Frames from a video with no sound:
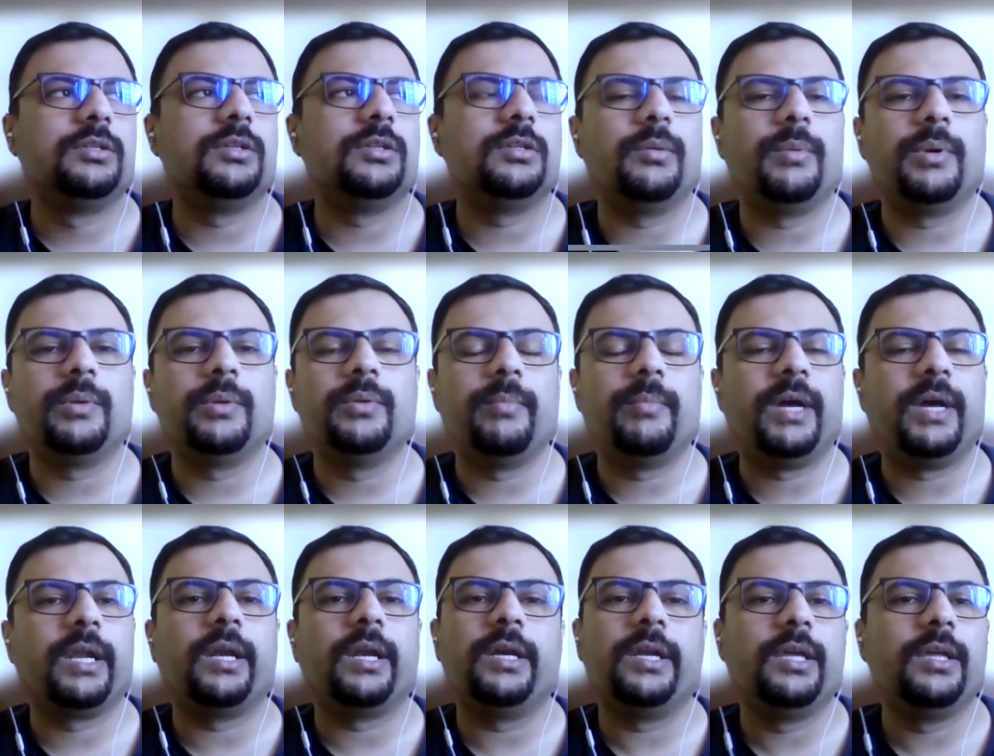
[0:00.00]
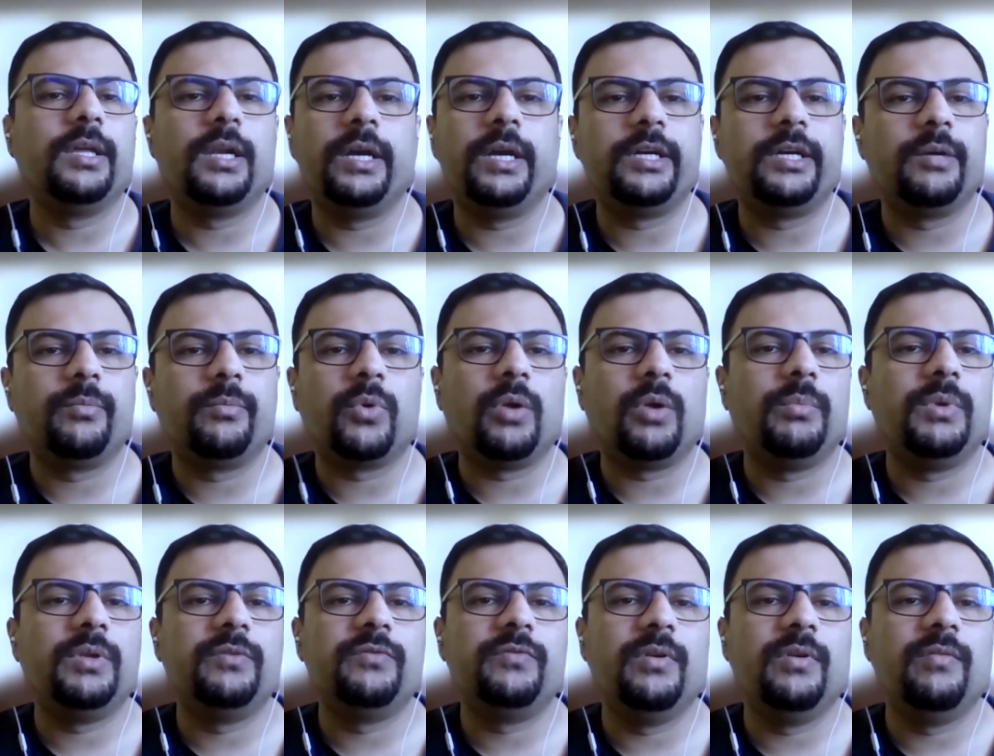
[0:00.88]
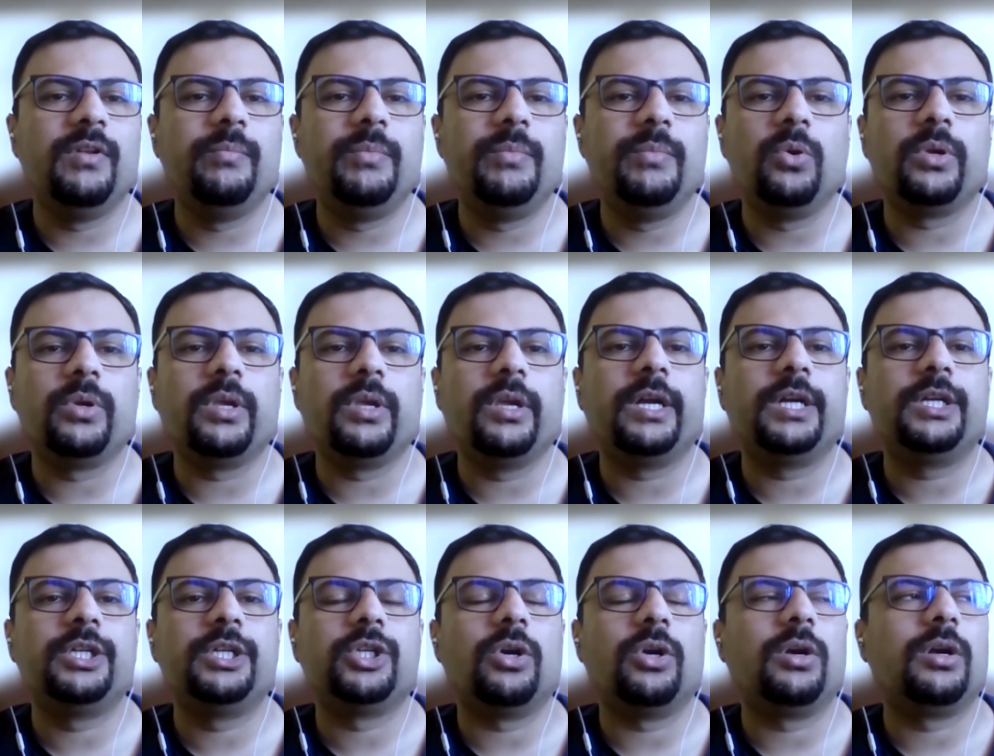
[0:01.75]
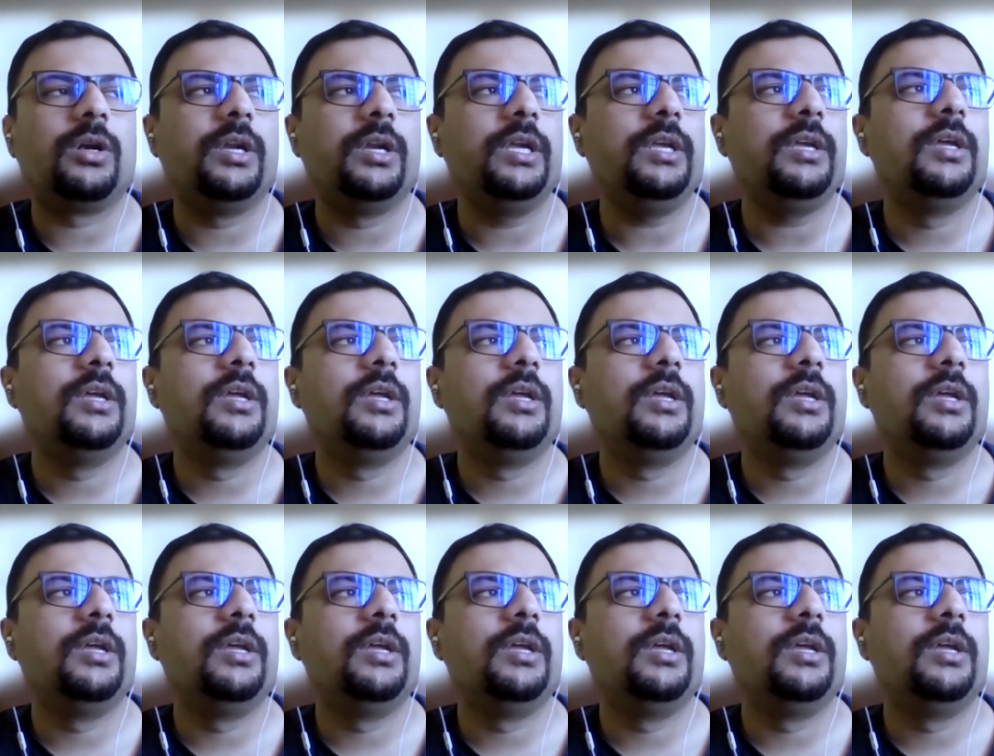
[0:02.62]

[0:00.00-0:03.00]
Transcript: some of the marketing related problems we will be looking at shortly.